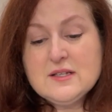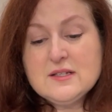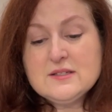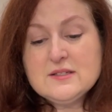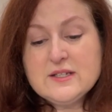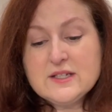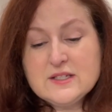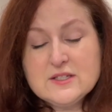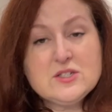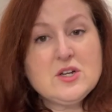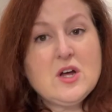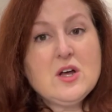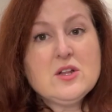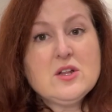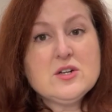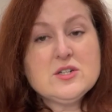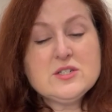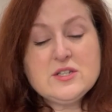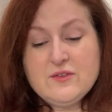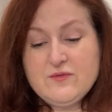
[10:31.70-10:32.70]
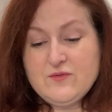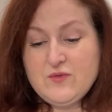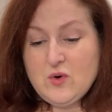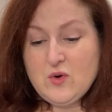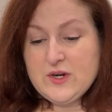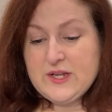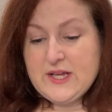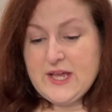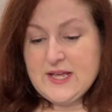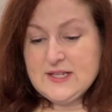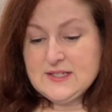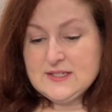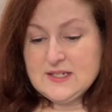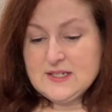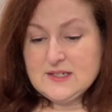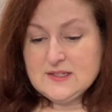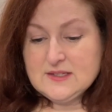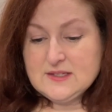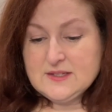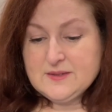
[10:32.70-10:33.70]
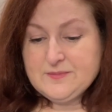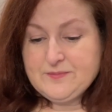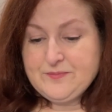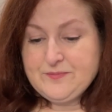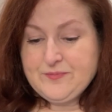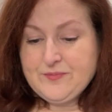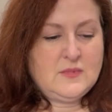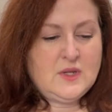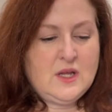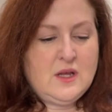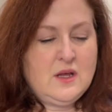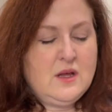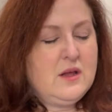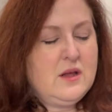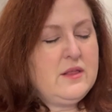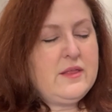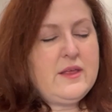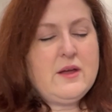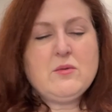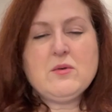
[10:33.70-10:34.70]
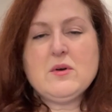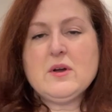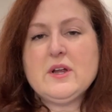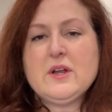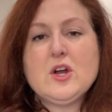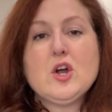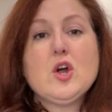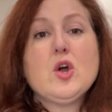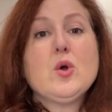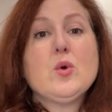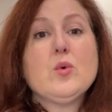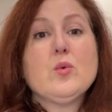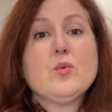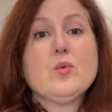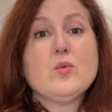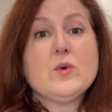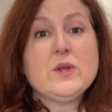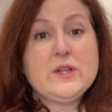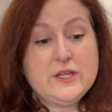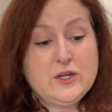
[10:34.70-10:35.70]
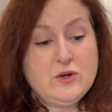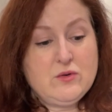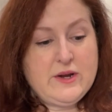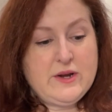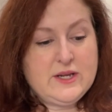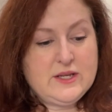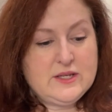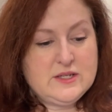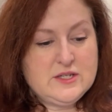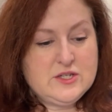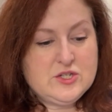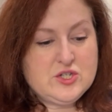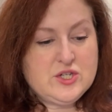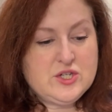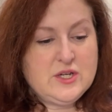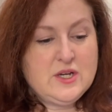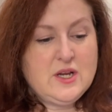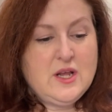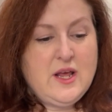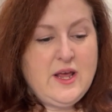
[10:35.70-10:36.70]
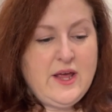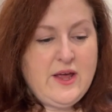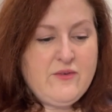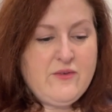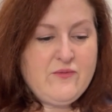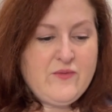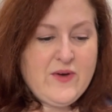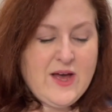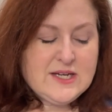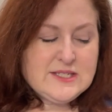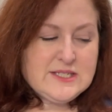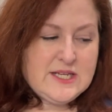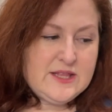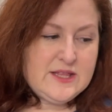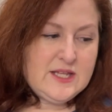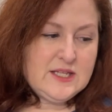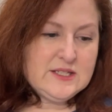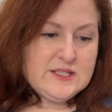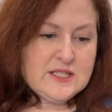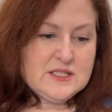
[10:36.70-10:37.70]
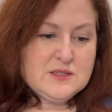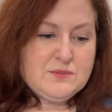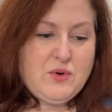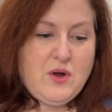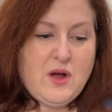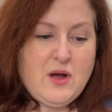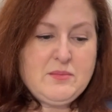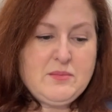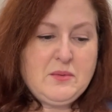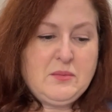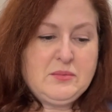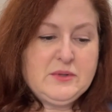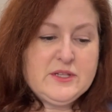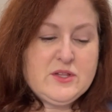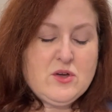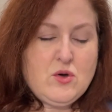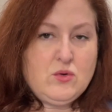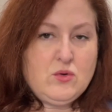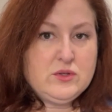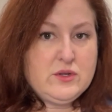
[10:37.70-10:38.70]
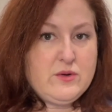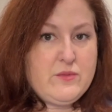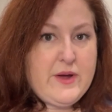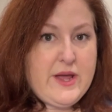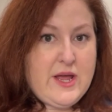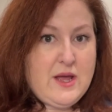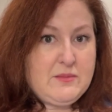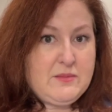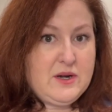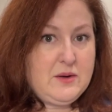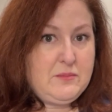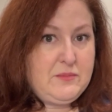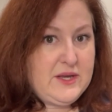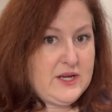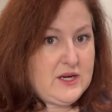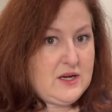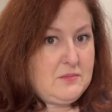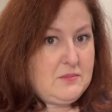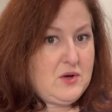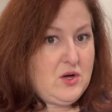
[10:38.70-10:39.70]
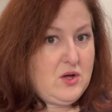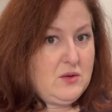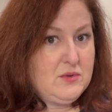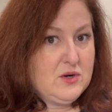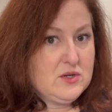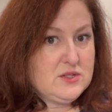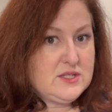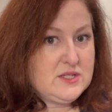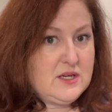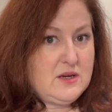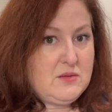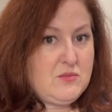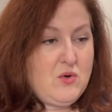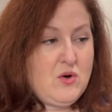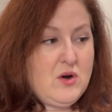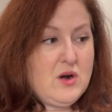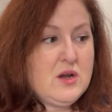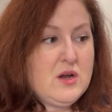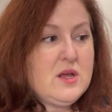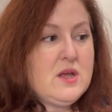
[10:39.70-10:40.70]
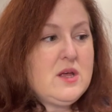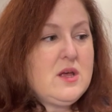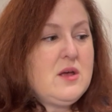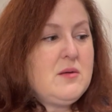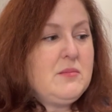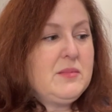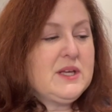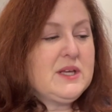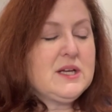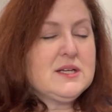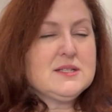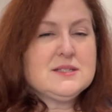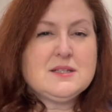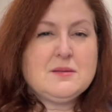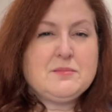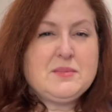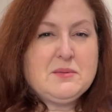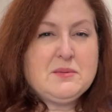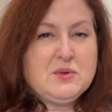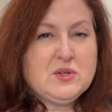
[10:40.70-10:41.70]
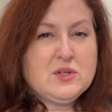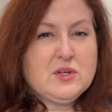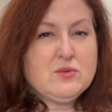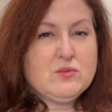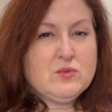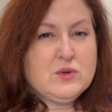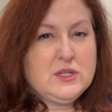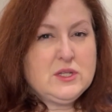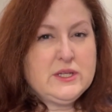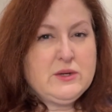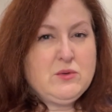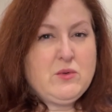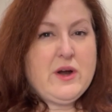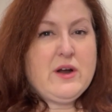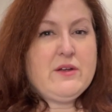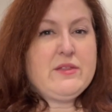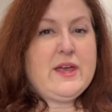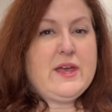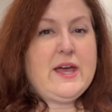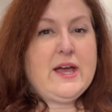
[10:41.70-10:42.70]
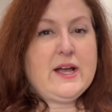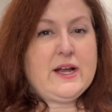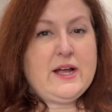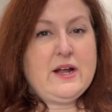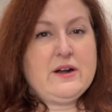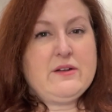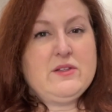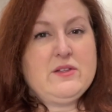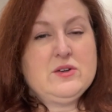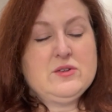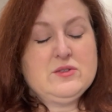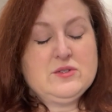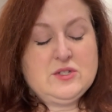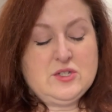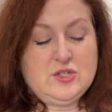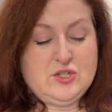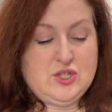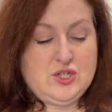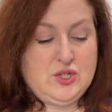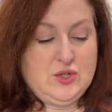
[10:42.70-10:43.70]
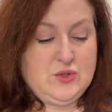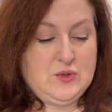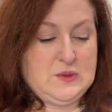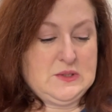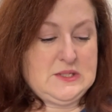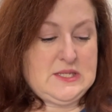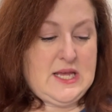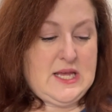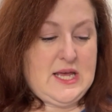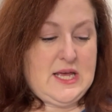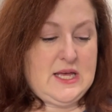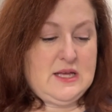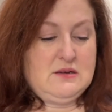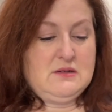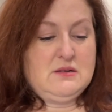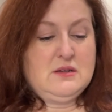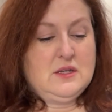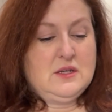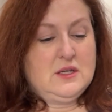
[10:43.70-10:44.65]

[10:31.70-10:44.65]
$6.48. They were in really great condition. In fact, I think that's probably the only way I'm going to pick up Allbirds anymore, because some people can really wear the heck out of those shoes and